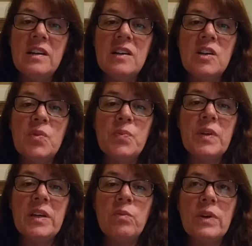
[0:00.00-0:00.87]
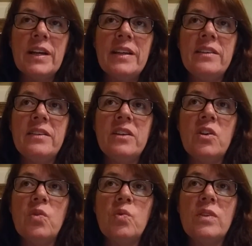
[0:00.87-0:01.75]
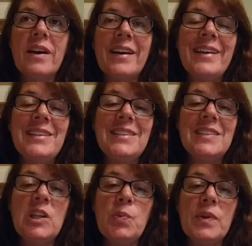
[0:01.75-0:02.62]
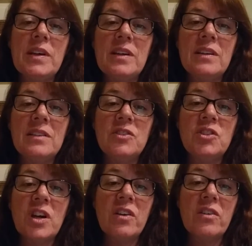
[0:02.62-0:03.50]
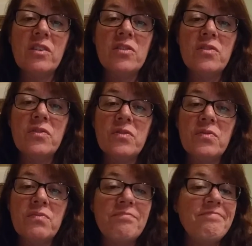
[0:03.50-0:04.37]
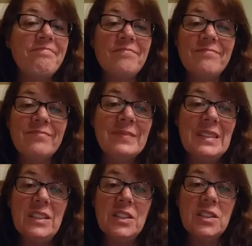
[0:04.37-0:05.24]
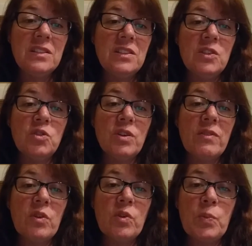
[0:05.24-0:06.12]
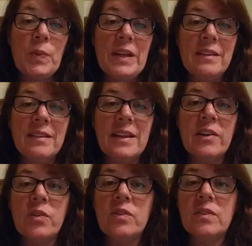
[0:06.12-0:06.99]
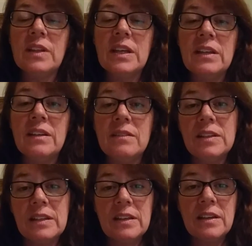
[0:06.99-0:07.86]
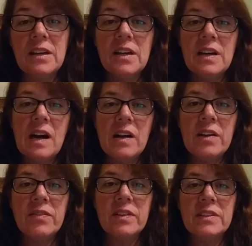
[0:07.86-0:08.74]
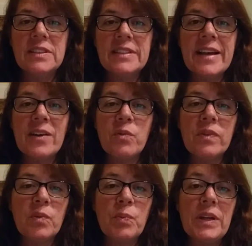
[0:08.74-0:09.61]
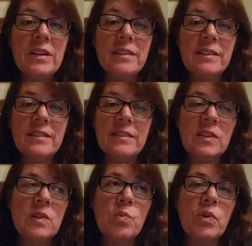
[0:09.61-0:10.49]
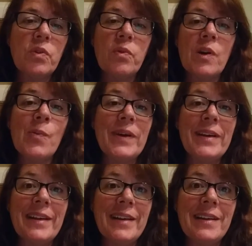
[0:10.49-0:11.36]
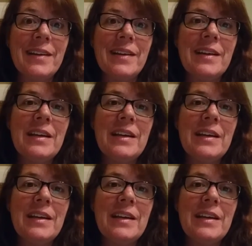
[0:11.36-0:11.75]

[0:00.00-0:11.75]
And when I don't, I just keep a jar of, dry roasted peanuts in the house, and then I'll have a snack with some peanuts somewhere throughout my day.